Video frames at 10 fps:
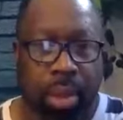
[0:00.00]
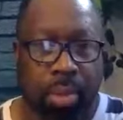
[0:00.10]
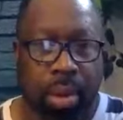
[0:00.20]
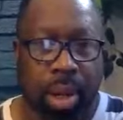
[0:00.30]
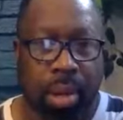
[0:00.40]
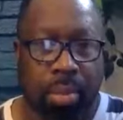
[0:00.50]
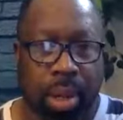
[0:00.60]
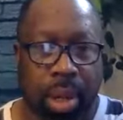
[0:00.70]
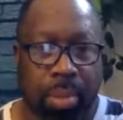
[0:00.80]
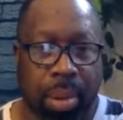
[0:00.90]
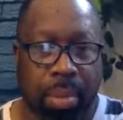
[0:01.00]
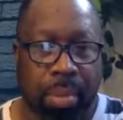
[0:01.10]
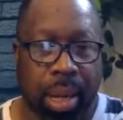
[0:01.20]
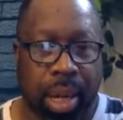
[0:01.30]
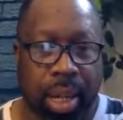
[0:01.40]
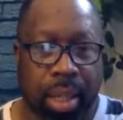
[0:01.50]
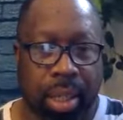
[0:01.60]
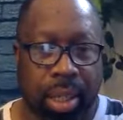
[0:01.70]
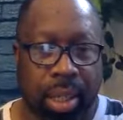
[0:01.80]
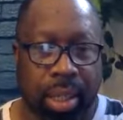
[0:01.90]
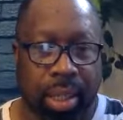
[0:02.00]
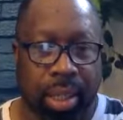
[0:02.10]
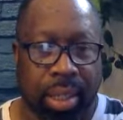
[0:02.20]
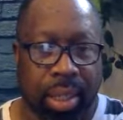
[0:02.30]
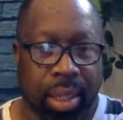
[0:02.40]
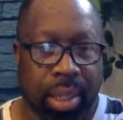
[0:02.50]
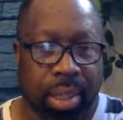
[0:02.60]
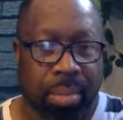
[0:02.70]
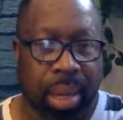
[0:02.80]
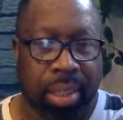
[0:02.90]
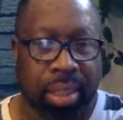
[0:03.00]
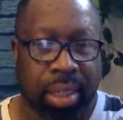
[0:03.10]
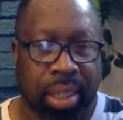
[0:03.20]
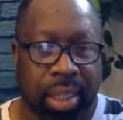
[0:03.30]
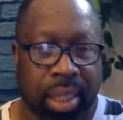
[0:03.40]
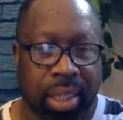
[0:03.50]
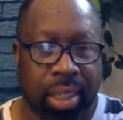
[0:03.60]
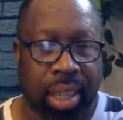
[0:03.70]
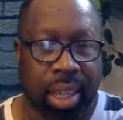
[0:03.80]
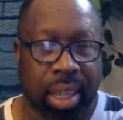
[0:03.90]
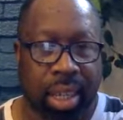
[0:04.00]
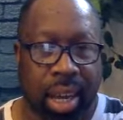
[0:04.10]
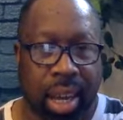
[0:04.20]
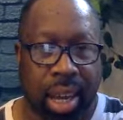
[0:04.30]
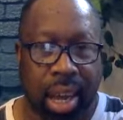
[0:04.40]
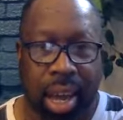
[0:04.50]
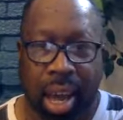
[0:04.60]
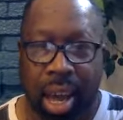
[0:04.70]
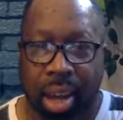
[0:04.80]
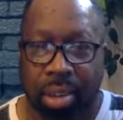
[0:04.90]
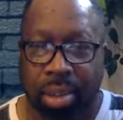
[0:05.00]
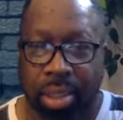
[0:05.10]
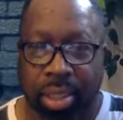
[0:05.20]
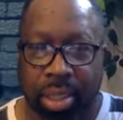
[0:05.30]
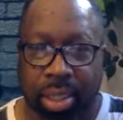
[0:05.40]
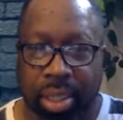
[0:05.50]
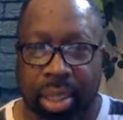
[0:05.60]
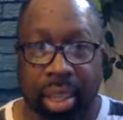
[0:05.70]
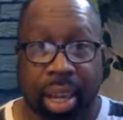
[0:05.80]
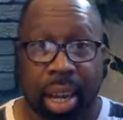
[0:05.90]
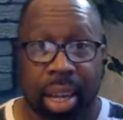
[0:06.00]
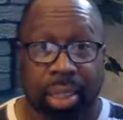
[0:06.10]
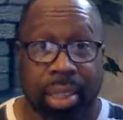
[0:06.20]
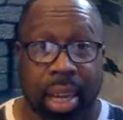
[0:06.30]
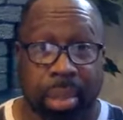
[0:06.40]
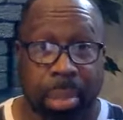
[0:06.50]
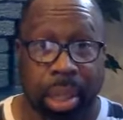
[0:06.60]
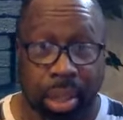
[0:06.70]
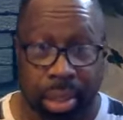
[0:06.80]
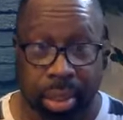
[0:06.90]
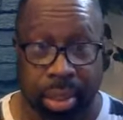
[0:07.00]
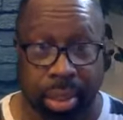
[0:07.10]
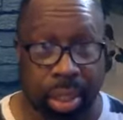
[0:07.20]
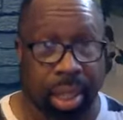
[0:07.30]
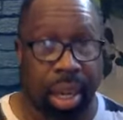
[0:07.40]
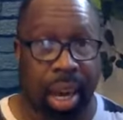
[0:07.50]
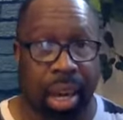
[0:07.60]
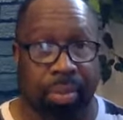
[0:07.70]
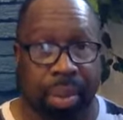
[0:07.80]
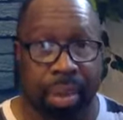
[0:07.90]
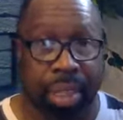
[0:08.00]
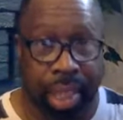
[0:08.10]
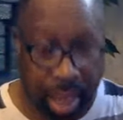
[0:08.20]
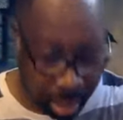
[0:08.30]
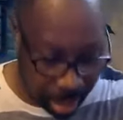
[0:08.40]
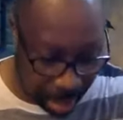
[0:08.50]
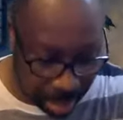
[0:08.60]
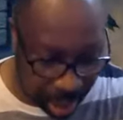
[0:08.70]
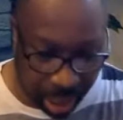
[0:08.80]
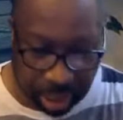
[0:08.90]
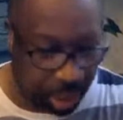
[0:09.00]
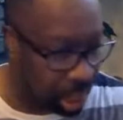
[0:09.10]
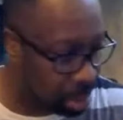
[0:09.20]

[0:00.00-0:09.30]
What up? What up, everybody? Pastor G is in the house and excited to be here. I am very excited about being here today.